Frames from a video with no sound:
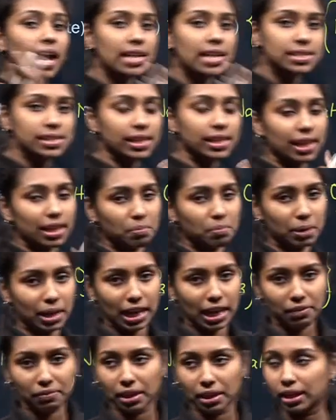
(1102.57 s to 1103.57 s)
acidic in
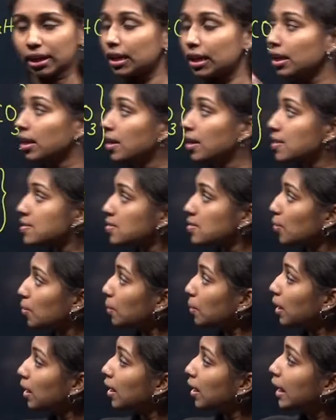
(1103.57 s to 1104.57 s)
behavior. So
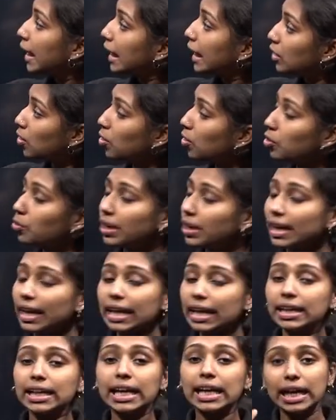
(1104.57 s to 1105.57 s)
in order to delay
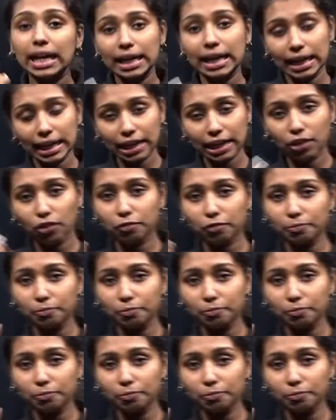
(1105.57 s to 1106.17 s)
the curdling of